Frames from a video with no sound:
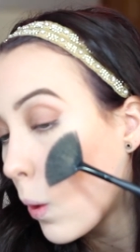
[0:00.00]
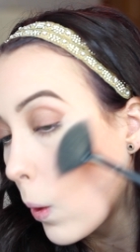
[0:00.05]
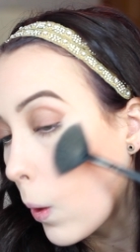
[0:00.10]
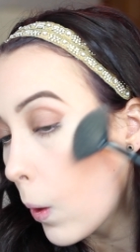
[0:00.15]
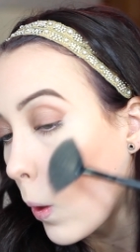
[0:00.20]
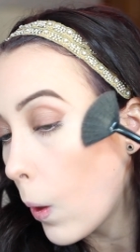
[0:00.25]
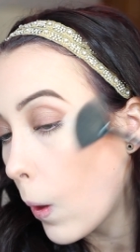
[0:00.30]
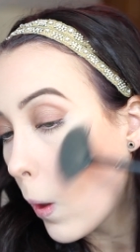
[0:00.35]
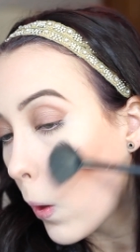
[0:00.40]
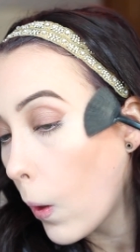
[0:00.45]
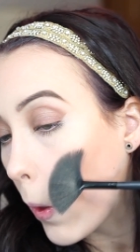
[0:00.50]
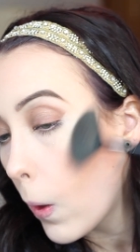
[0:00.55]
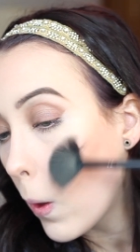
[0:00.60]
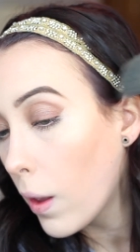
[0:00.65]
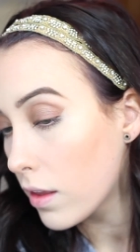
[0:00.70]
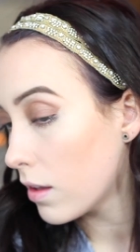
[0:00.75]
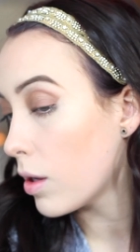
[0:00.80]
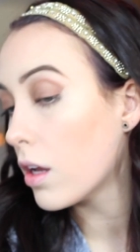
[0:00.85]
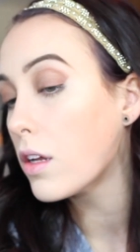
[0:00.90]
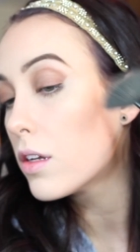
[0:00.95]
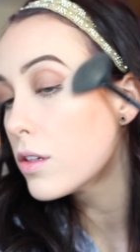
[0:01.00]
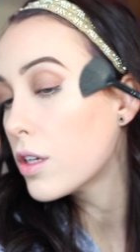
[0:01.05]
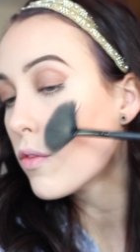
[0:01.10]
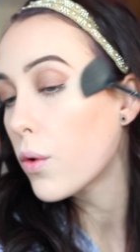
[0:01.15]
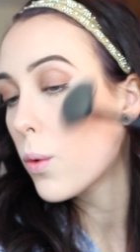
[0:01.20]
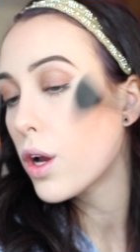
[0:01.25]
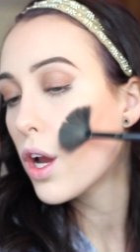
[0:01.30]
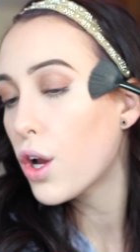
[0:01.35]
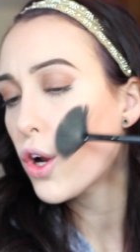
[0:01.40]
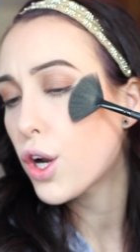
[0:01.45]
Becca Cosmetics with
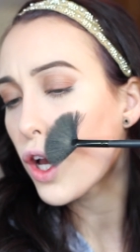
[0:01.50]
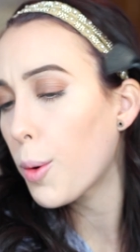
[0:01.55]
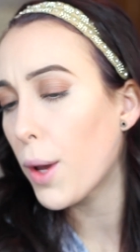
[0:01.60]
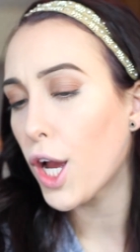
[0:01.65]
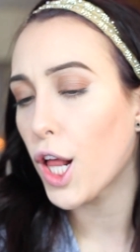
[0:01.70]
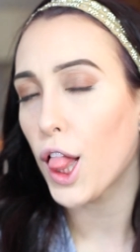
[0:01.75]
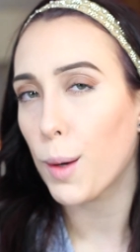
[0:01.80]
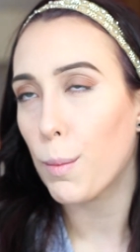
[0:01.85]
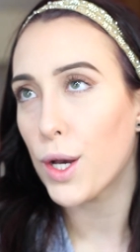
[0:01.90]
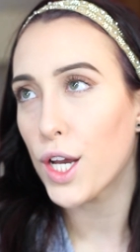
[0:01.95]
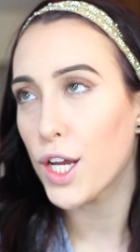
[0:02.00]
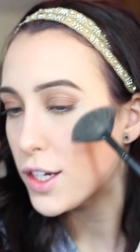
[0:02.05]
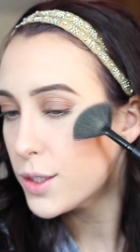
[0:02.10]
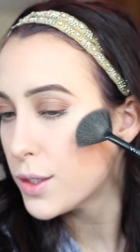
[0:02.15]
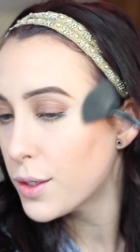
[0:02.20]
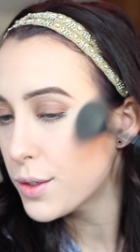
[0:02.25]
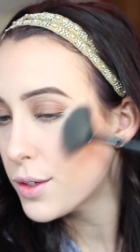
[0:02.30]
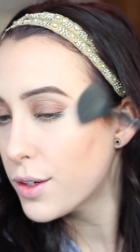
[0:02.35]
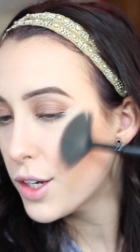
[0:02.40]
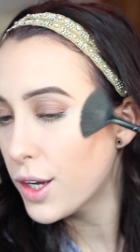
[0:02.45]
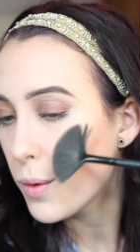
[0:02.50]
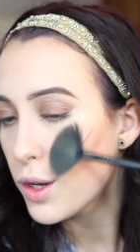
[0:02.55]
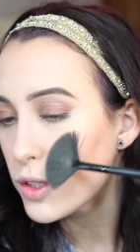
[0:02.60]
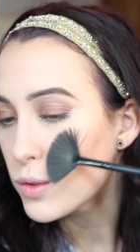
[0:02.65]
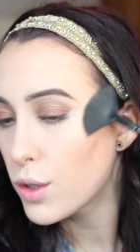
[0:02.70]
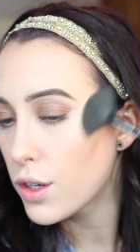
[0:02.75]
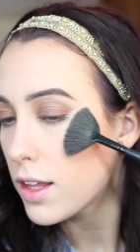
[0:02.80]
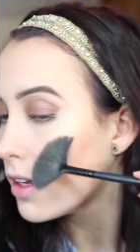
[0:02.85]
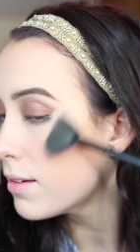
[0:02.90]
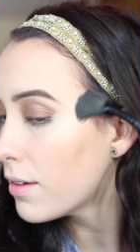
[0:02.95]
Jaclyn Hill Champagne Pop,
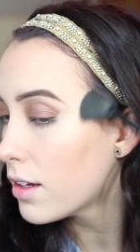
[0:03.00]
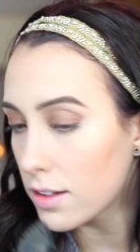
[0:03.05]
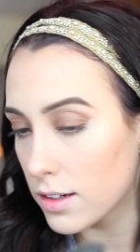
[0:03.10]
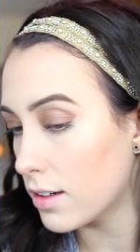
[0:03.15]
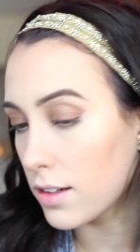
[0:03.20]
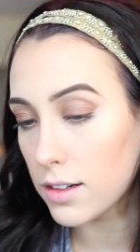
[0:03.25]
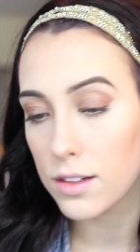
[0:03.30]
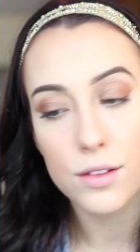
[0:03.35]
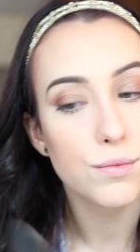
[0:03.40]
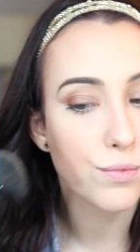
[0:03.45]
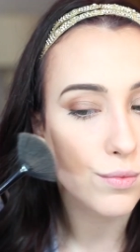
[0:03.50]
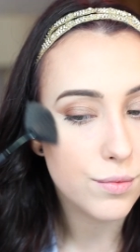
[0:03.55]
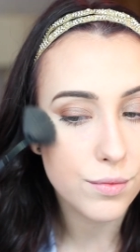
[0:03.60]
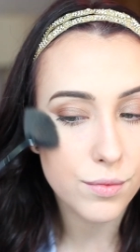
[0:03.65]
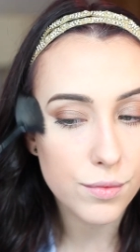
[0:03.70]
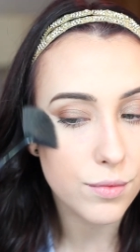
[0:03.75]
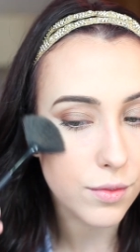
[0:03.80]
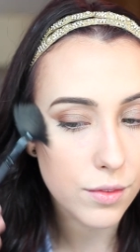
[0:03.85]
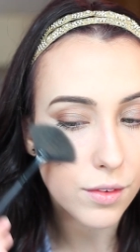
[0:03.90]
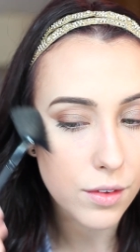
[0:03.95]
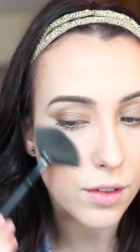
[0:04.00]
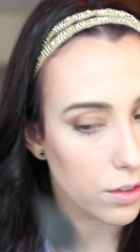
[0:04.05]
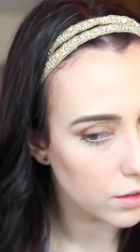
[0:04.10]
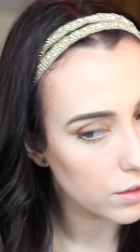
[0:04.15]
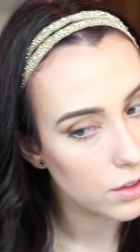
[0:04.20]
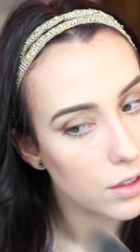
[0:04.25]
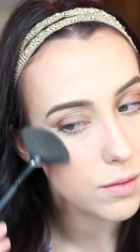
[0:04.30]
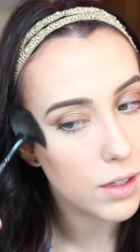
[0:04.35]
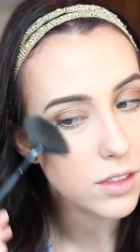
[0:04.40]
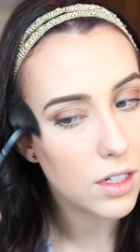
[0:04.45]
and I'm just using an
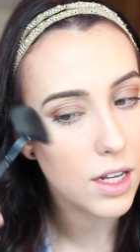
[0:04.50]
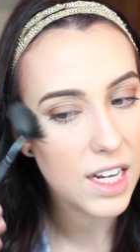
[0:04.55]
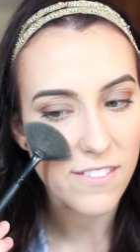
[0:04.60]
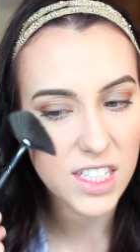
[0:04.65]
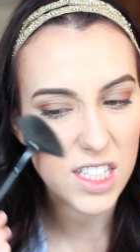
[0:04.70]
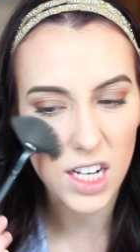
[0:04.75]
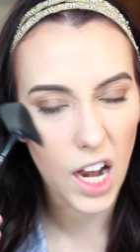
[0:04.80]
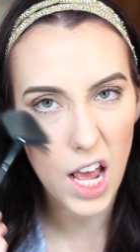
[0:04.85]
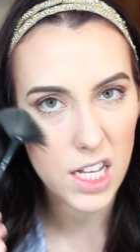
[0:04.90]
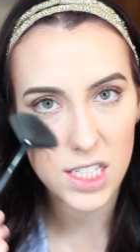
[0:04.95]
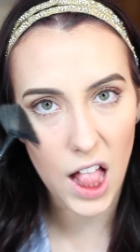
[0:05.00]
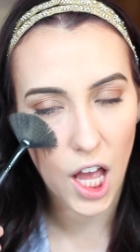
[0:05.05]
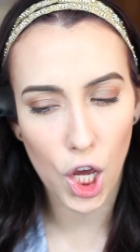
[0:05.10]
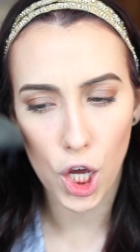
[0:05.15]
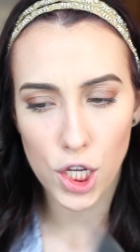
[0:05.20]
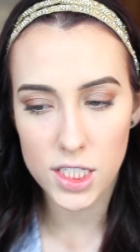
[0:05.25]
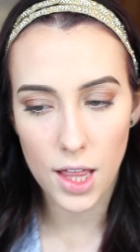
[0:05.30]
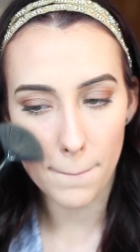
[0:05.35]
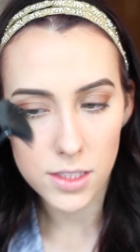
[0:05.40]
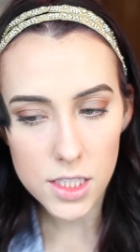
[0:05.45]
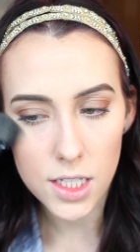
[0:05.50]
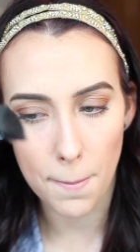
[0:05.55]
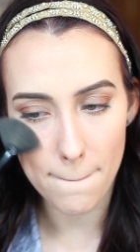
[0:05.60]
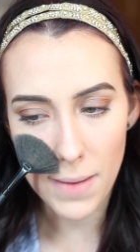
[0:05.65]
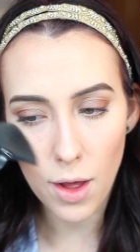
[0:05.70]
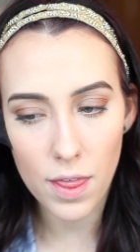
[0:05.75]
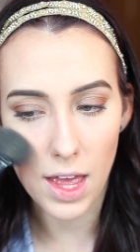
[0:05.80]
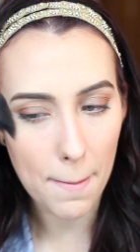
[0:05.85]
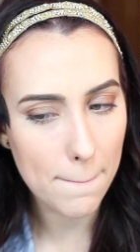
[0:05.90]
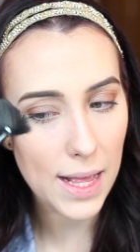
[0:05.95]
e.l.f. fan brush to apply that to
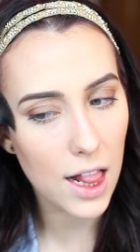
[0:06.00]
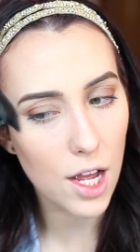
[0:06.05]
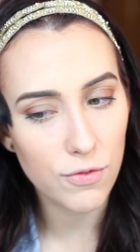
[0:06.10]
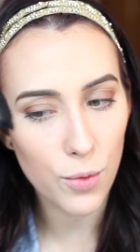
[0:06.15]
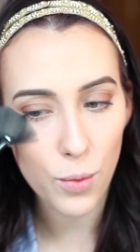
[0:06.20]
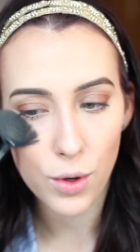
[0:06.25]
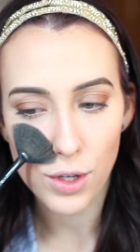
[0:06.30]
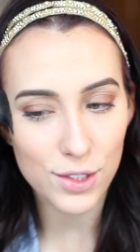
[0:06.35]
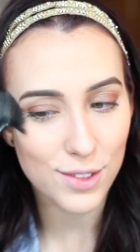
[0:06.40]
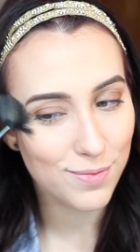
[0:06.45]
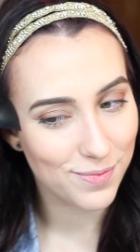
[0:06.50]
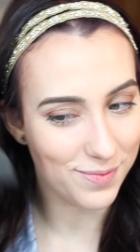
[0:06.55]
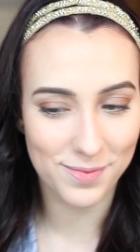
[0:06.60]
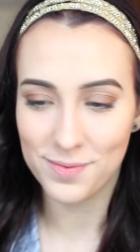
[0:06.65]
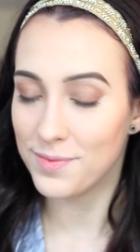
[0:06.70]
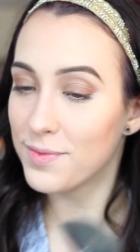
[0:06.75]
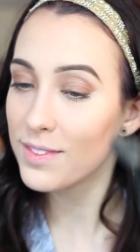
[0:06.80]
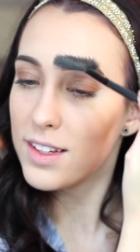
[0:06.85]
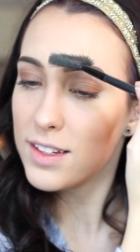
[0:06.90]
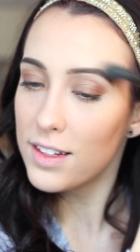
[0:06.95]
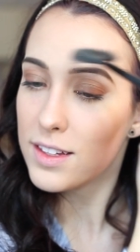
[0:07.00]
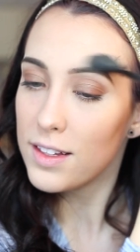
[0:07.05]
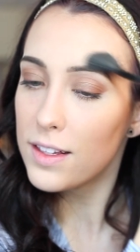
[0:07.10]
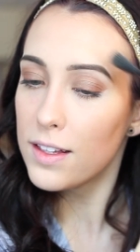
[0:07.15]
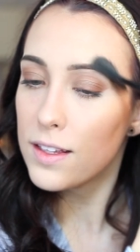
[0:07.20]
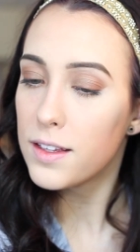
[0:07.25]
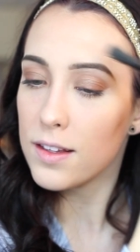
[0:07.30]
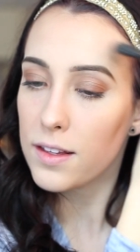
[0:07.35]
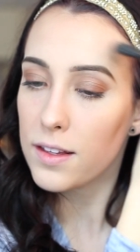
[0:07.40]
the high points of my face.